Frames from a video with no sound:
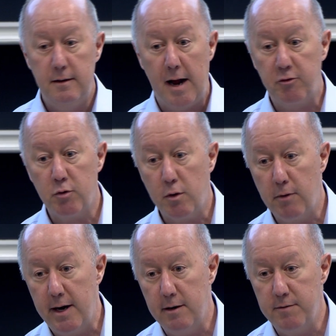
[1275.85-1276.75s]
natural
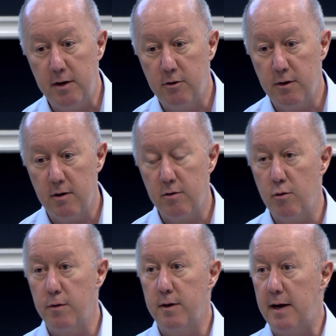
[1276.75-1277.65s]
rate of interest
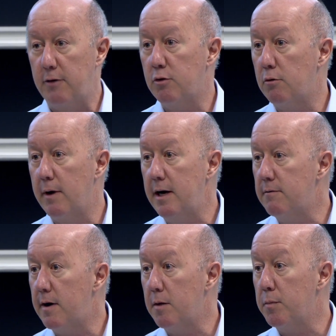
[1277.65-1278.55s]
or the natural rate
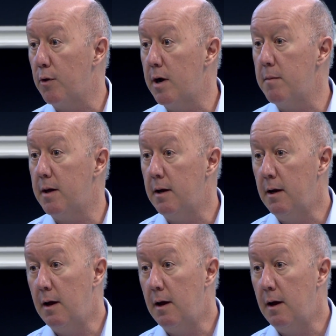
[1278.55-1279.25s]
of unemployment.